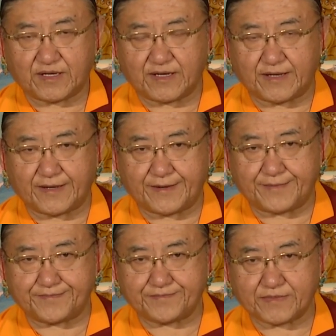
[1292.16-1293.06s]

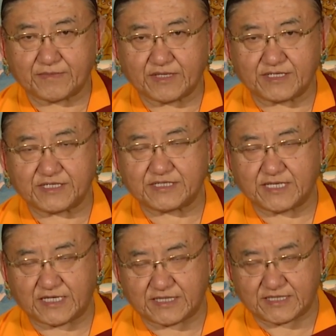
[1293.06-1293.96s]
It is
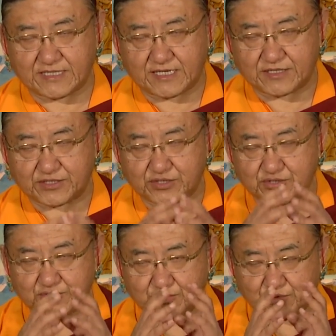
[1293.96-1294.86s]
said that there is a
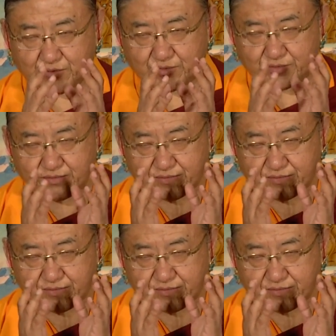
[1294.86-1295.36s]
jewel,